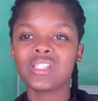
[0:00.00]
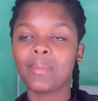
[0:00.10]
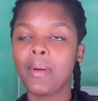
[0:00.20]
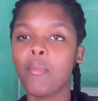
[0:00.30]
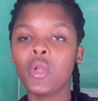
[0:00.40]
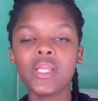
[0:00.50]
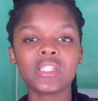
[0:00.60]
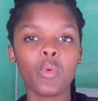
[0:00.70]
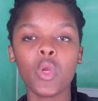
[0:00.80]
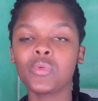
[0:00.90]
So when we
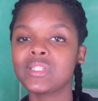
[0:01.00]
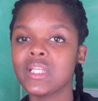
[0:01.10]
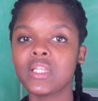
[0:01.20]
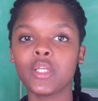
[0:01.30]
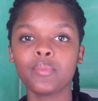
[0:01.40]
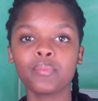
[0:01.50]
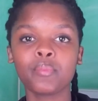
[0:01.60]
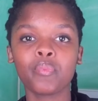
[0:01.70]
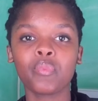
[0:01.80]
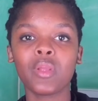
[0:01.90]
see them,
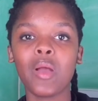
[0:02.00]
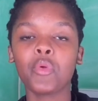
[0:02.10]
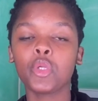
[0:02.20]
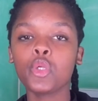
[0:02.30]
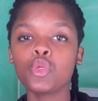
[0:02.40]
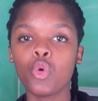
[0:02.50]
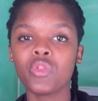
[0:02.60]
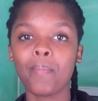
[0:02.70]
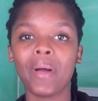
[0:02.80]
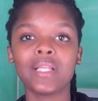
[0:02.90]
we don't know
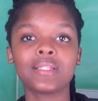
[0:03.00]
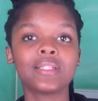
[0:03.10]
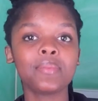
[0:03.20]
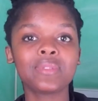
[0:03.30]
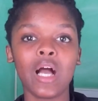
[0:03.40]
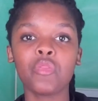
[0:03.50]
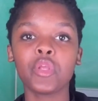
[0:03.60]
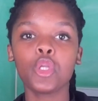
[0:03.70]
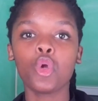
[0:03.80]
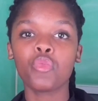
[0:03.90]
them, but deep down
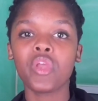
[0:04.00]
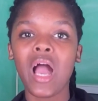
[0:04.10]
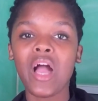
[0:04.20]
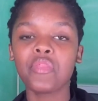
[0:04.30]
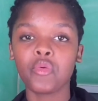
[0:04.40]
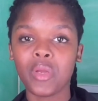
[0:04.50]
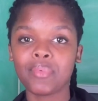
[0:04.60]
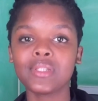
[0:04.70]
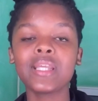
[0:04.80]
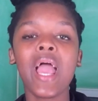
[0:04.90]
they know they are the
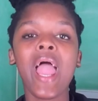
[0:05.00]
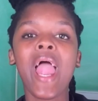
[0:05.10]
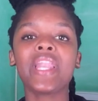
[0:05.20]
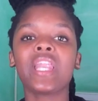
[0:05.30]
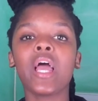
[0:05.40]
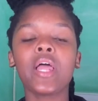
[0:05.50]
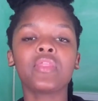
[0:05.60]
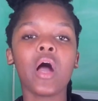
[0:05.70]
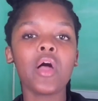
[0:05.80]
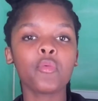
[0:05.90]
rapist, and
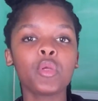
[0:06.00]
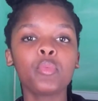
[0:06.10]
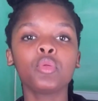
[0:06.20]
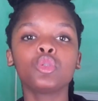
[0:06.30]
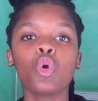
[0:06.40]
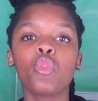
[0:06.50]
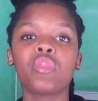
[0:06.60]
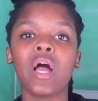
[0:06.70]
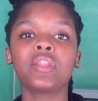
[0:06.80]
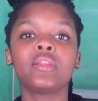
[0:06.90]
other people know
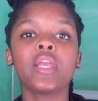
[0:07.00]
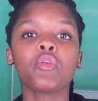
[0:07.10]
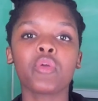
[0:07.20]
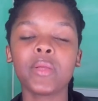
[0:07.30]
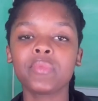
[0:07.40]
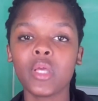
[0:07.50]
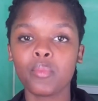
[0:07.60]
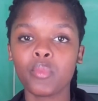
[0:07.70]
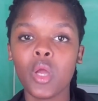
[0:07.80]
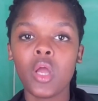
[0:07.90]
that they rape
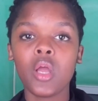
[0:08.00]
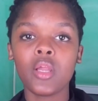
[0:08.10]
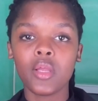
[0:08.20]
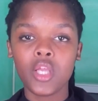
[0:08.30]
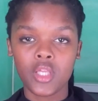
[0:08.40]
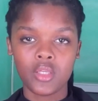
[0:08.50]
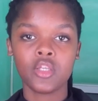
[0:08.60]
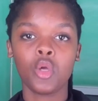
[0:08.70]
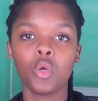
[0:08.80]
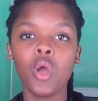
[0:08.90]
them,
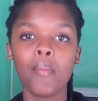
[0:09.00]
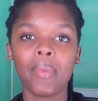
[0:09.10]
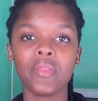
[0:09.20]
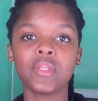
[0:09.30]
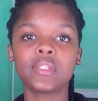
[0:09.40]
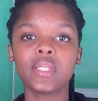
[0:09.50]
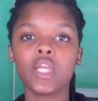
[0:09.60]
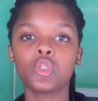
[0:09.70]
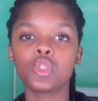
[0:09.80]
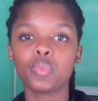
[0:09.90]
you know, but they're
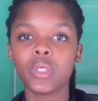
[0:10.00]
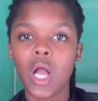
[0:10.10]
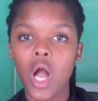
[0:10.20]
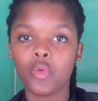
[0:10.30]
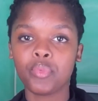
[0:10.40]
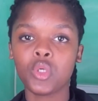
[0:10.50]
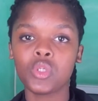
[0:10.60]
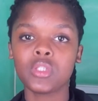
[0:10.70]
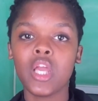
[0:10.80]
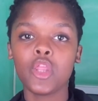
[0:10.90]
scared to speak out
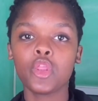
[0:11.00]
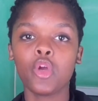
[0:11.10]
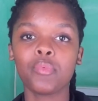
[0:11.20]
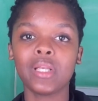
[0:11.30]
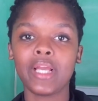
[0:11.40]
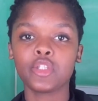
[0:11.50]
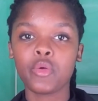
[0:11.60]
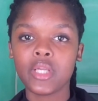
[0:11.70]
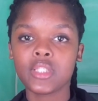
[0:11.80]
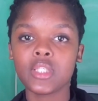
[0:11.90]
because they'll be like
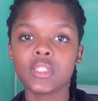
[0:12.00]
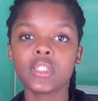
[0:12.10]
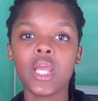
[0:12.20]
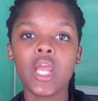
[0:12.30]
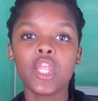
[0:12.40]
threatened.